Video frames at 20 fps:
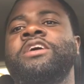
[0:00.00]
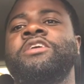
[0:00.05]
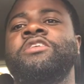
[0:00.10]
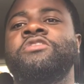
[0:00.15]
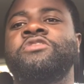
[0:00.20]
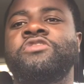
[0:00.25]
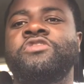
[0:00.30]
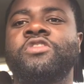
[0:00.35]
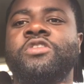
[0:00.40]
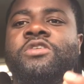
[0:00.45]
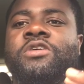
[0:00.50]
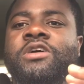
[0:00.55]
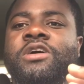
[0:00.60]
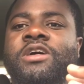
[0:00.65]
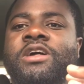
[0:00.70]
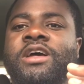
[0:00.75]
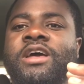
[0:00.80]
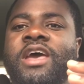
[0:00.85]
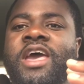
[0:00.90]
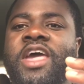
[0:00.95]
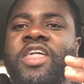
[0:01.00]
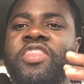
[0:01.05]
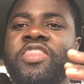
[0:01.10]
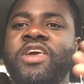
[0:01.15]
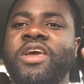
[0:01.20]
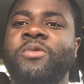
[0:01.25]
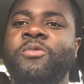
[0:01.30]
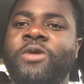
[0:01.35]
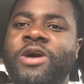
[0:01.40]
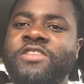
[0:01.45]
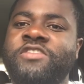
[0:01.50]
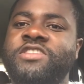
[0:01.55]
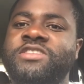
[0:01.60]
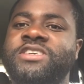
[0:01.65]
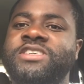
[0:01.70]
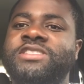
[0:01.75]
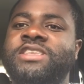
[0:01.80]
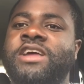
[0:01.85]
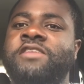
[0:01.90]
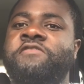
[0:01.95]
So, and then once he
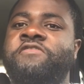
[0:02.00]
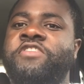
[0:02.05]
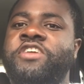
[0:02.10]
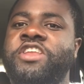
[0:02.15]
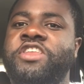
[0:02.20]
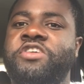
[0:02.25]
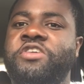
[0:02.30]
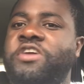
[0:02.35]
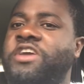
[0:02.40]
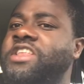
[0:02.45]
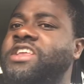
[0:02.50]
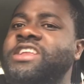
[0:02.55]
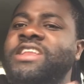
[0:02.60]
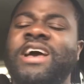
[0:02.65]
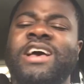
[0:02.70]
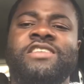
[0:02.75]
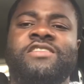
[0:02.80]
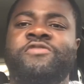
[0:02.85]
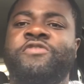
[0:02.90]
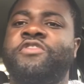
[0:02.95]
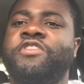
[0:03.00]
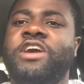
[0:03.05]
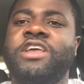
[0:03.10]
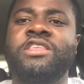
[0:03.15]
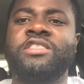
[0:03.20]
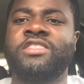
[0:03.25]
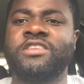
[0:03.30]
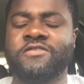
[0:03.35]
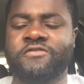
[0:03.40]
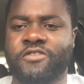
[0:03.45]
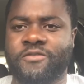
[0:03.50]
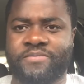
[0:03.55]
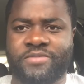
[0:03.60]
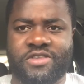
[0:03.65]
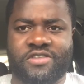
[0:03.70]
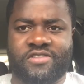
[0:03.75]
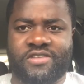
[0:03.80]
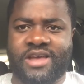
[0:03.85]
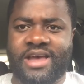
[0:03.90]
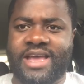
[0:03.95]
did that video, he didn't ask for anything from
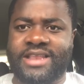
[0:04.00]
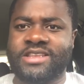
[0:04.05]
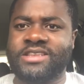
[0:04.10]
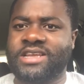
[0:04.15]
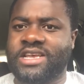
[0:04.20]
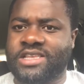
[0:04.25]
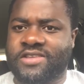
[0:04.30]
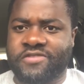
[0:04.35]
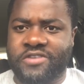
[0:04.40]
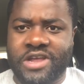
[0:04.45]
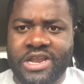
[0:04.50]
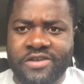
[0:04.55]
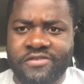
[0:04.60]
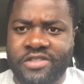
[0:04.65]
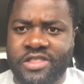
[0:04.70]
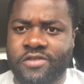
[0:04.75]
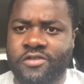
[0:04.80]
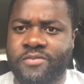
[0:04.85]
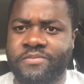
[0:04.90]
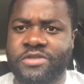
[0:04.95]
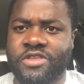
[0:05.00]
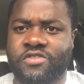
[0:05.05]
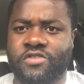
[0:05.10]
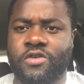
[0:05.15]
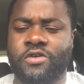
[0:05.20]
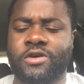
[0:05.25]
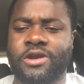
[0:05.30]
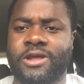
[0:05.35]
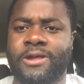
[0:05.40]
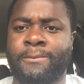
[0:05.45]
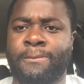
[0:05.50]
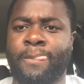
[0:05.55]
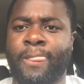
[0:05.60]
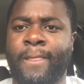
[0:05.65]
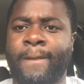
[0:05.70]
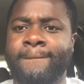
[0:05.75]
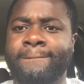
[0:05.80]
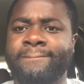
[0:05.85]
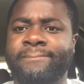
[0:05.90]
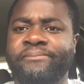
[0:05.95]
this guy. He didn't ask for anything from this owner.
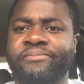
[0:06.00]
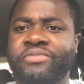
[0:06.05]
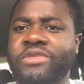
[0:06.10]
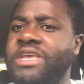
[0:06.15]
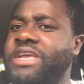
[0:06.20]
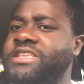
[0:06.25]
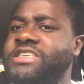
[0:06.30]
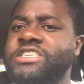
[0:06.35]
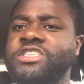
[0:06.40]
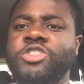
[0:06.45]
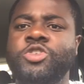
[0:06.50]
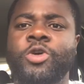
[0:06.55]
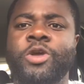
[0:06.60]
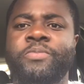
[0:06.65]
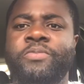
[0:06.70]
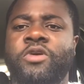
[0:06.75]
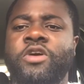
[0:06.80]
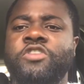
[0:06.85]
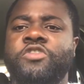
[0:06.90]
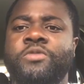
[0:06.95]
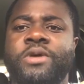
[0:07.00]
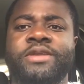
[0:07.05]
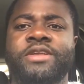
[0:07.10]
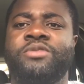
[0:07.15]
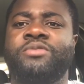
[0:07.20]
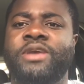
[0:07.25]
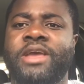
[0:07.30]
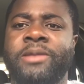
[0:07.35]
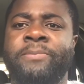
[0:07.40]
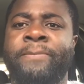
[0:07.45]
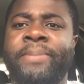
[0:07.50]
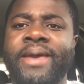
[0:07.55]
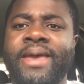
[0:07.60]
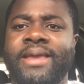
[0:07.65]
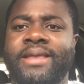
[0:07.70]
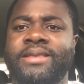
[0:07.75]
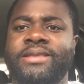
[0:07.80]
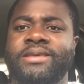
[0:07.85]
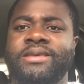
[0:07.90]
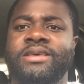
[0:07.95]
He didn't do it because he wanted to get
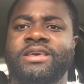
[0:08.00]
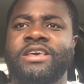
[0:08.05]
paid.